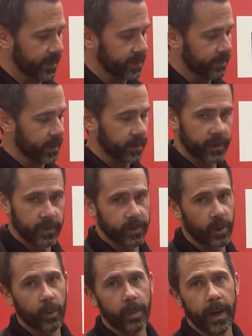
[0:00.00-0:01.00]
to make sure there's
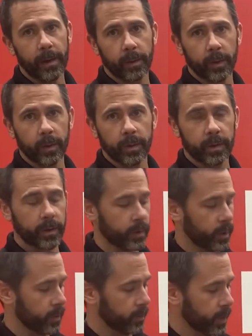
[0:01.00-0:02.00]
no power going to the
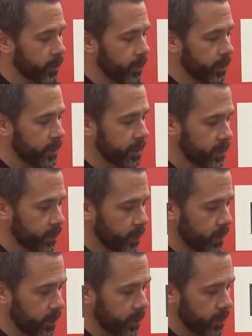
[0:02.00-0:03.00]
unit. We don't want to risk
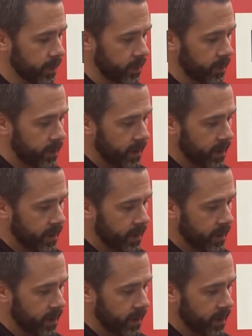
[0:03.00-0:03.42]
shorting the unit,